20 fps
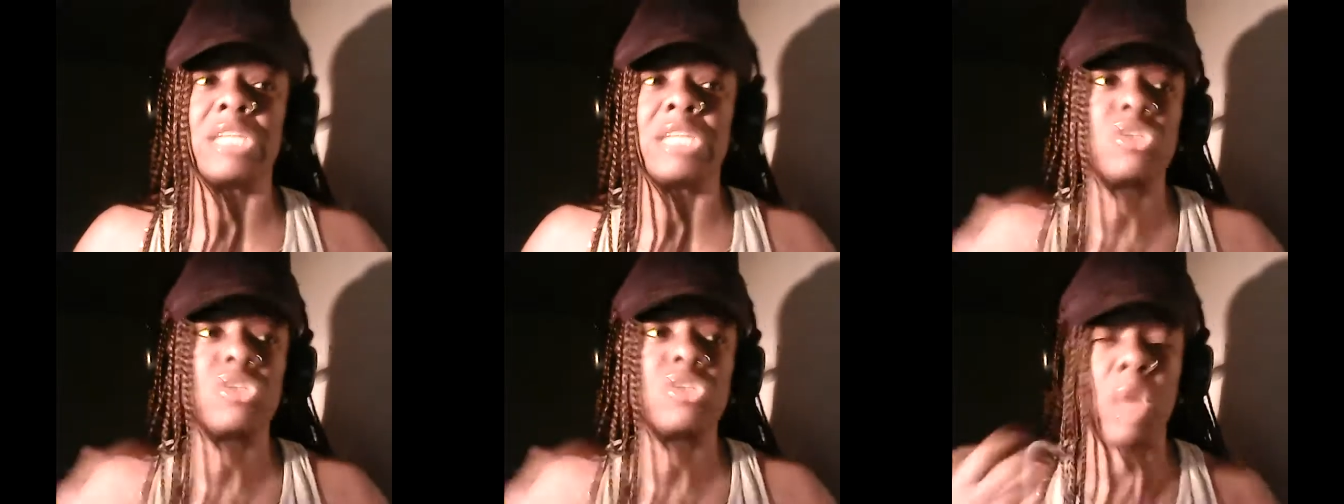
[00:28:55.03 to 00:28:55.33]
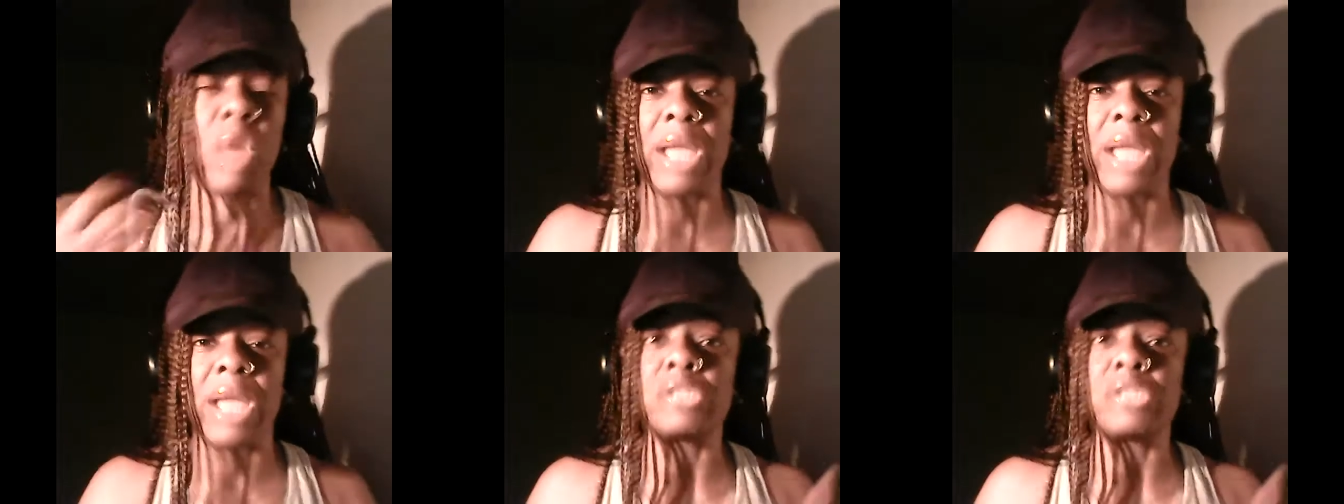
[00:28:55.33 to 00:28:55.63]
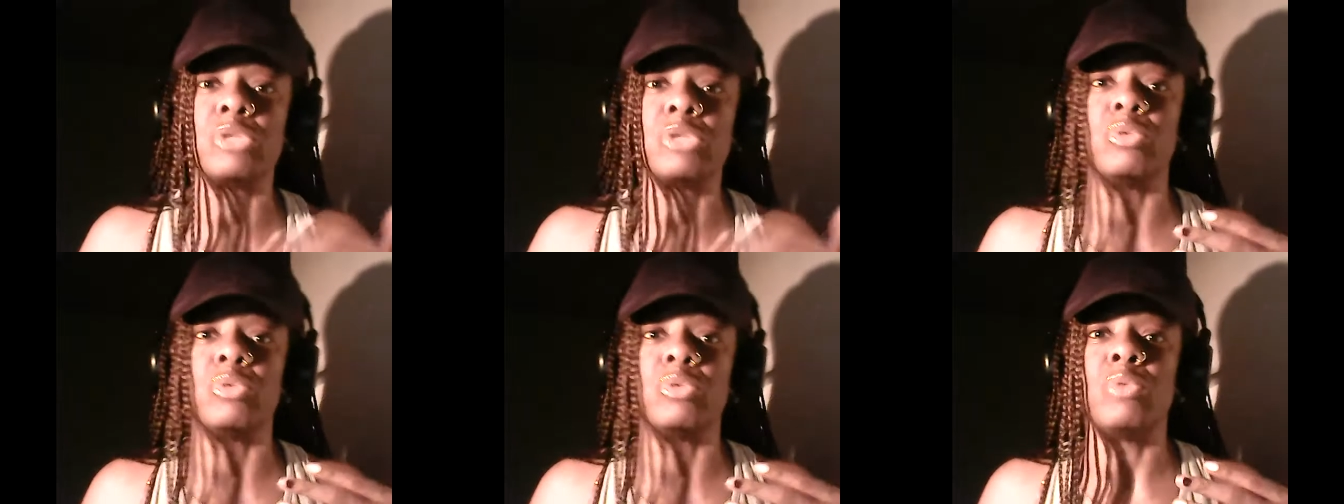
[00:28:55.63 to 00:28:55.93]
trying
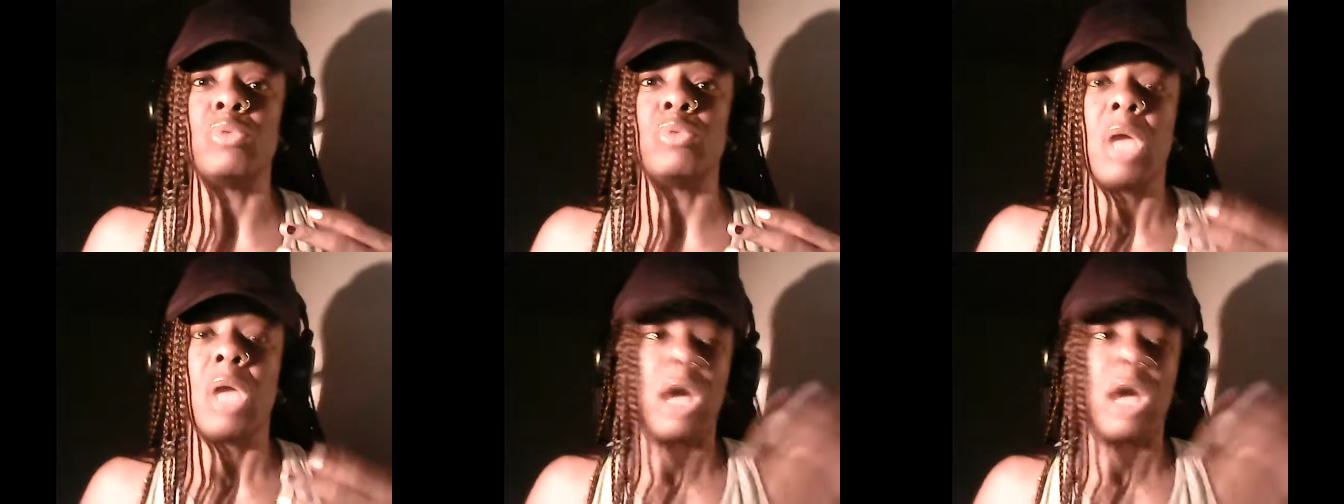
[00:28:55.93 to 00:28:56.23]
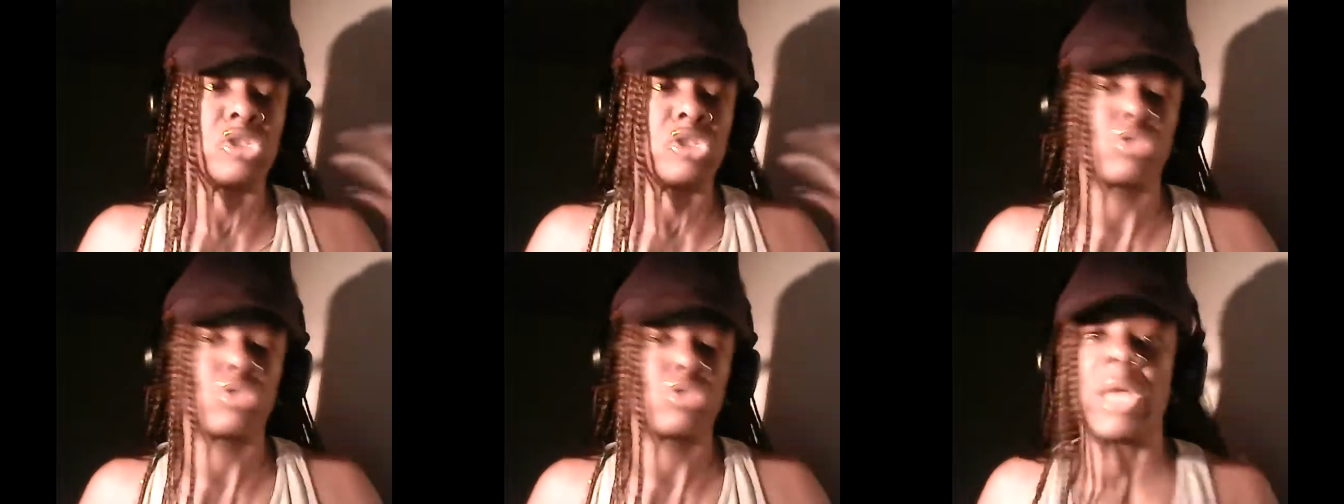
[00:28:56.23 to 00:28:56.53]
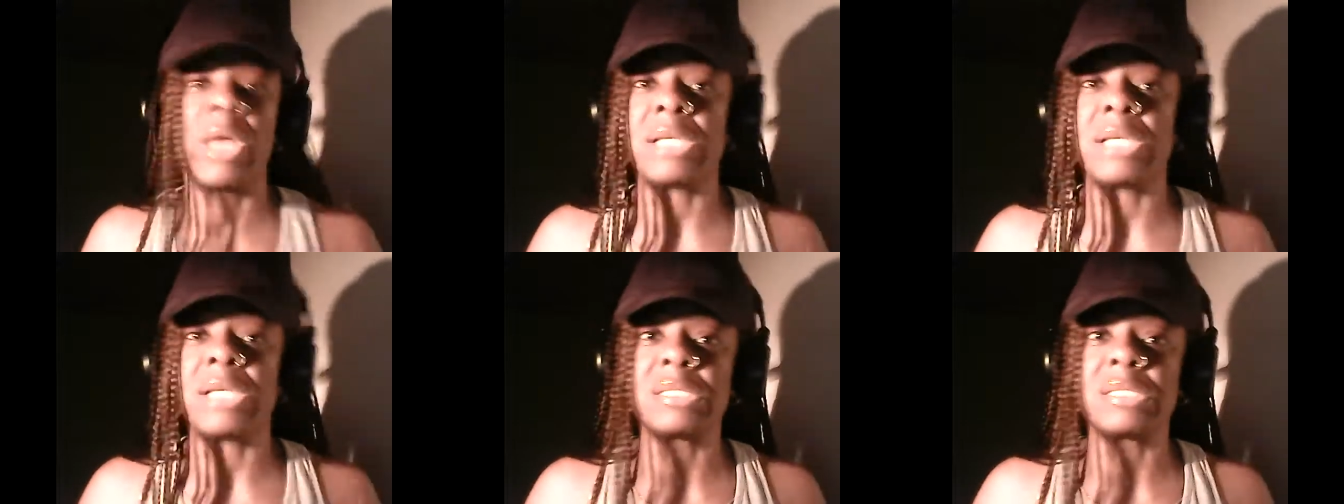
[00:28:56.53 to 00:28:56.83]
to
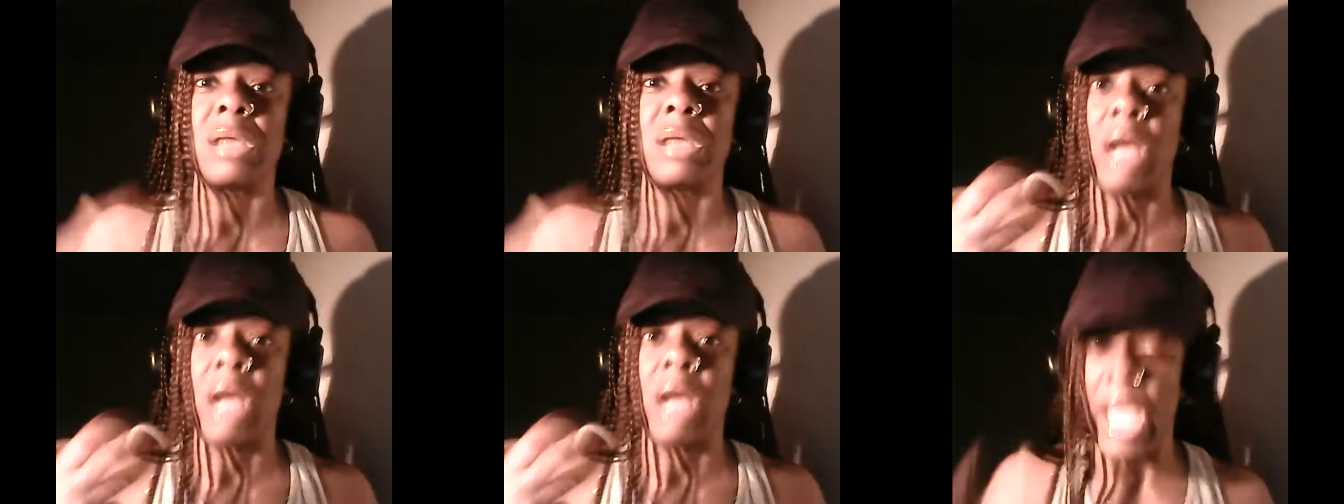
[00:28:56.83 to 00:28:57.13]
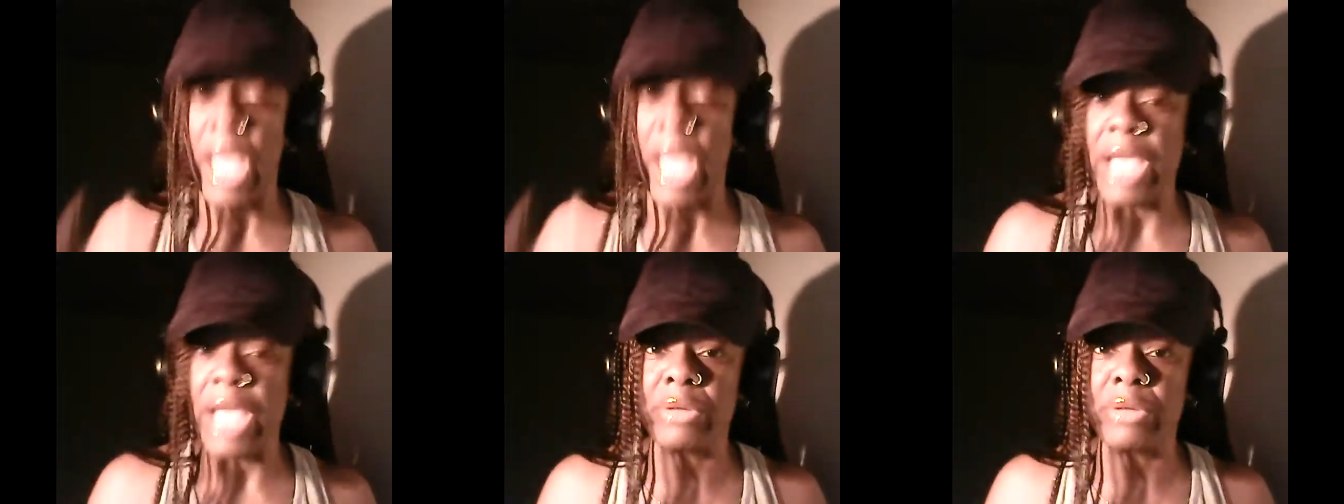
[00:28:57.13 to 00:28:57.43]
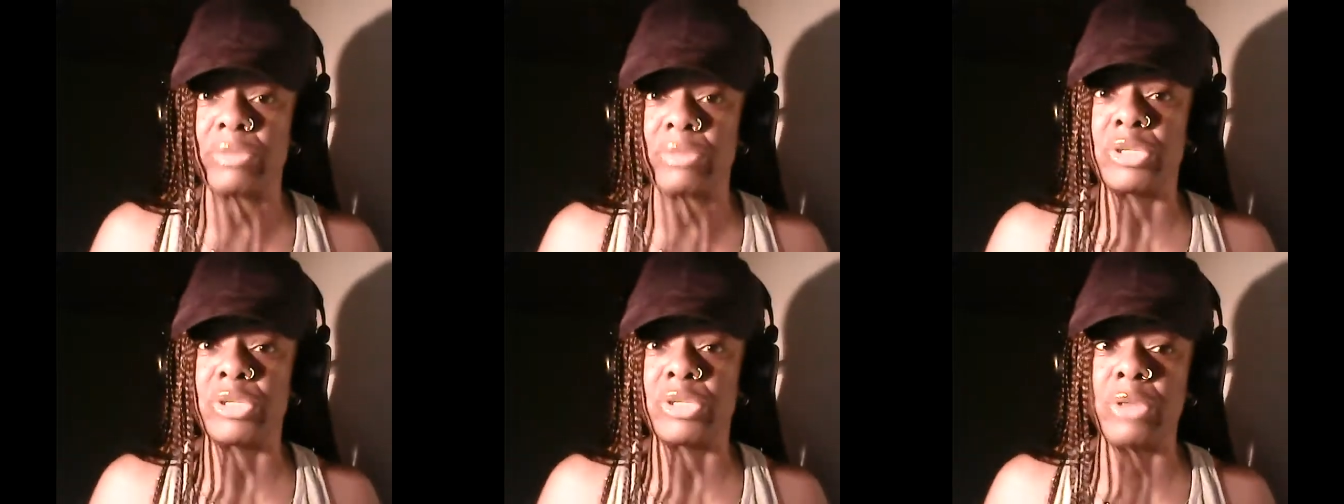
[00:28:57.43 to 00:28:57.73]
address
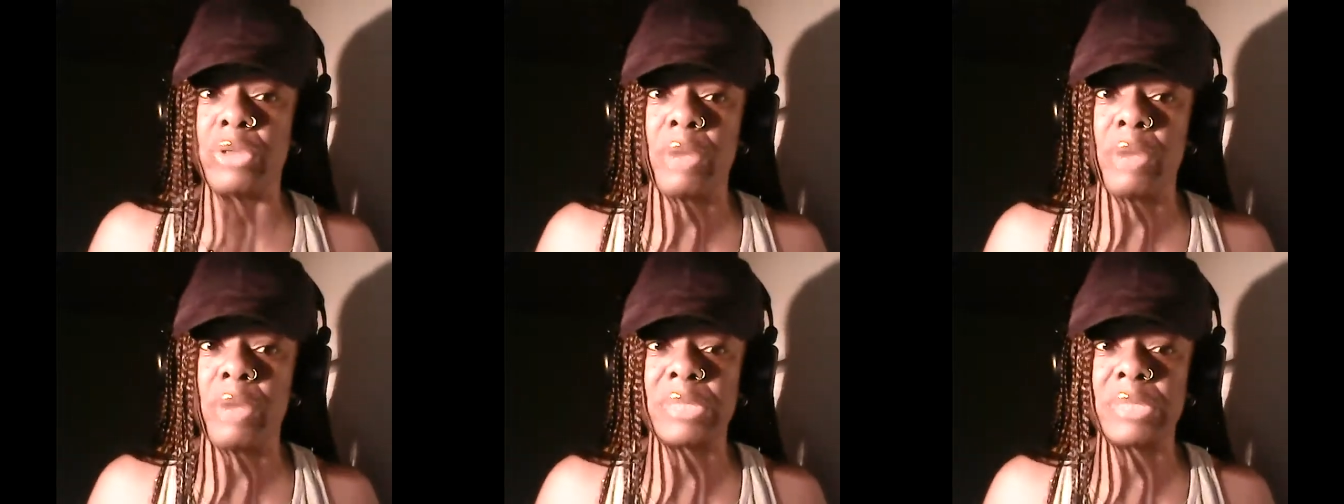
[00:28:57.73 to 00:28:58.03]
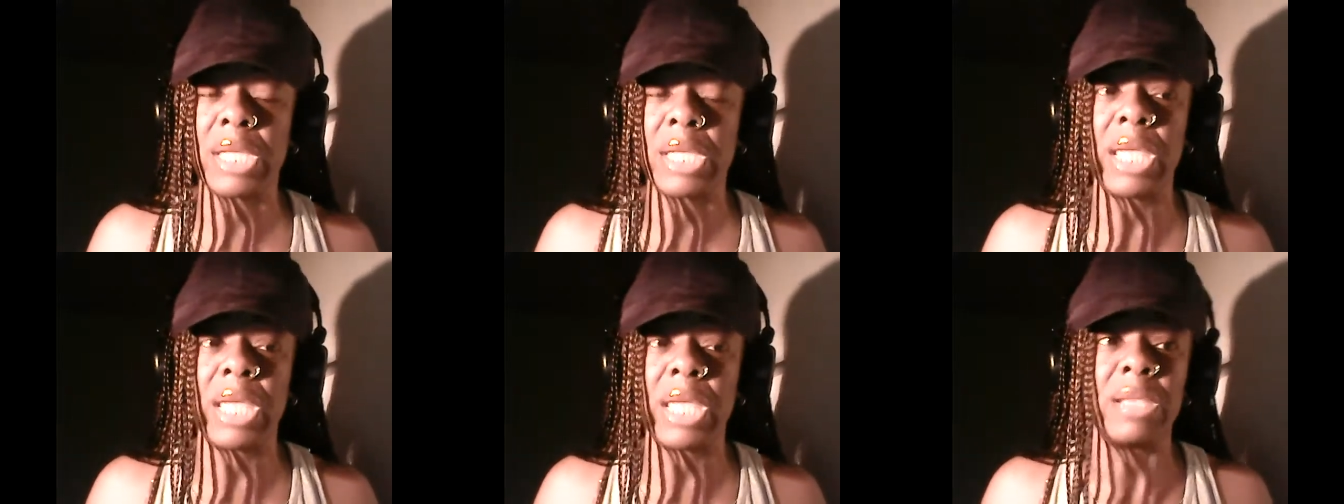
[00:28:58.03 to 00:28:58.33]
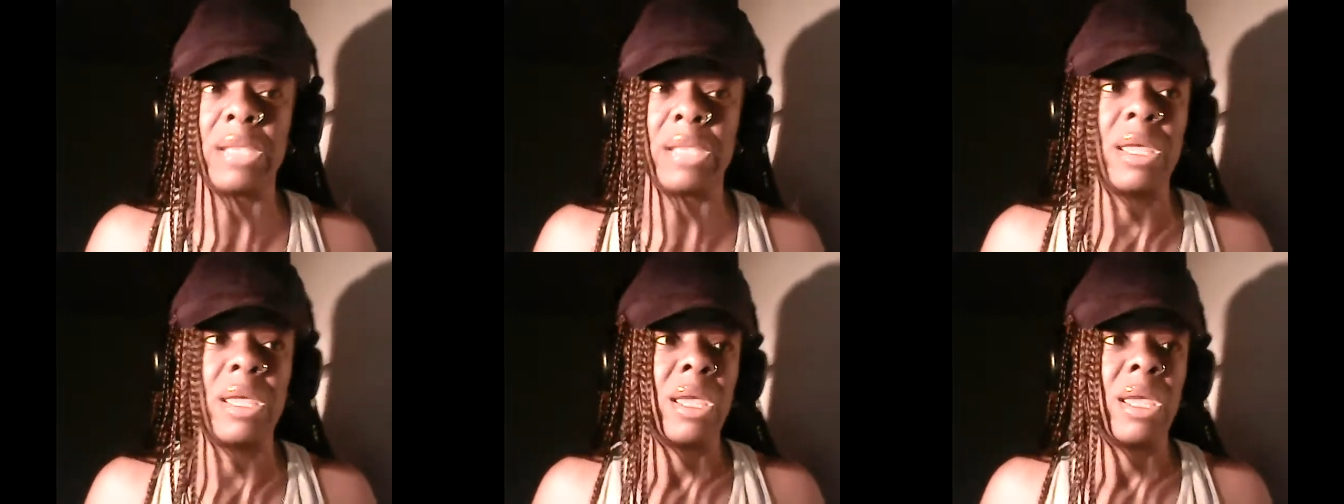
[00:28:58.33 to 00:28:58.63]
haters, you know what I'm
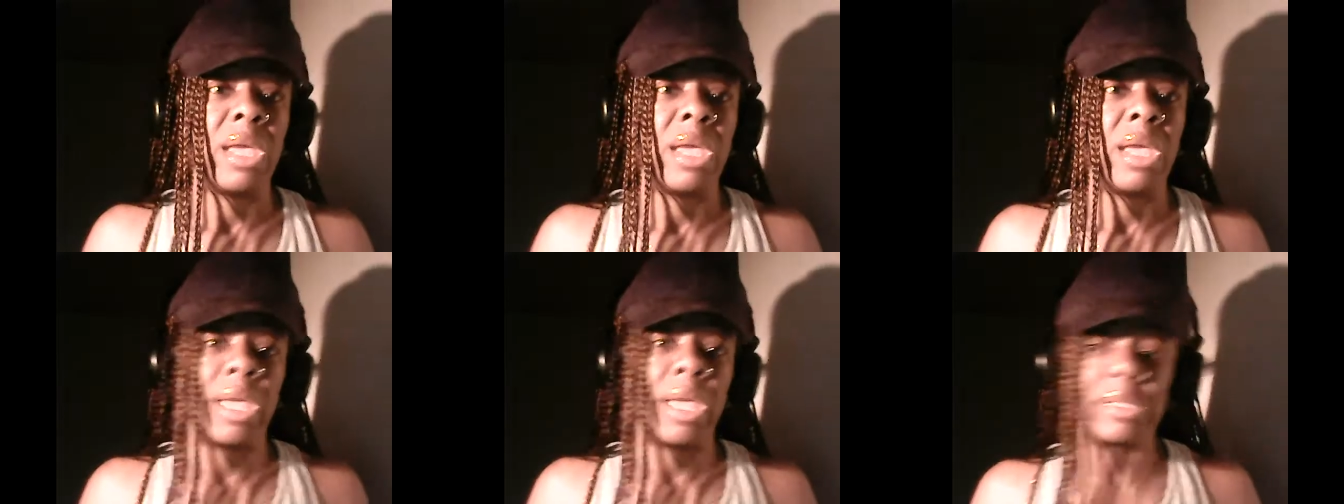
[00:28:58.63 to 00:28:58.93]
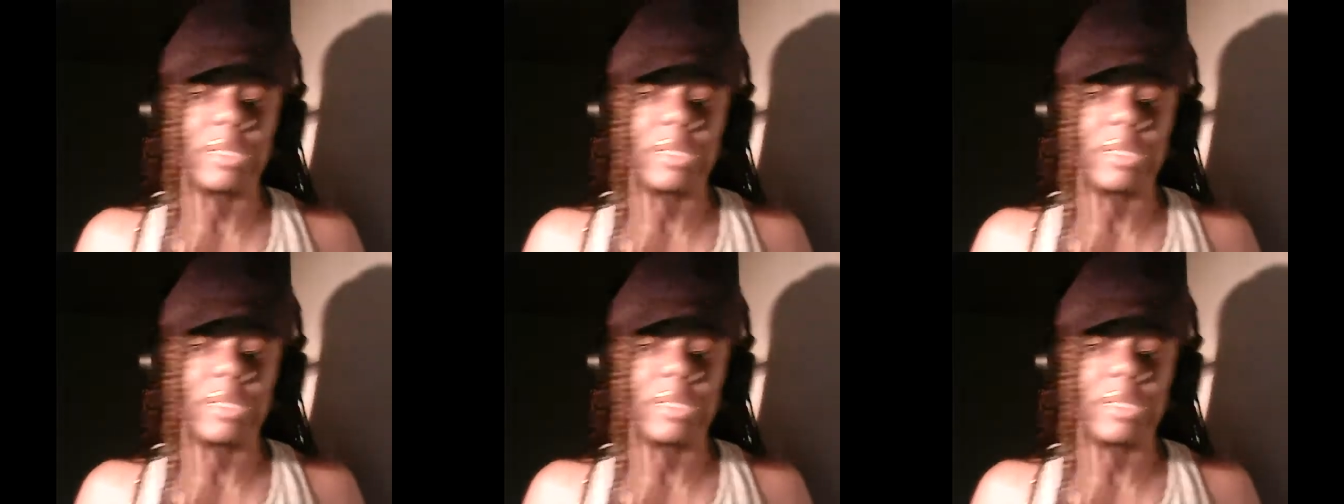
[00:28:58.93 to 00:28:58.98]
saying? And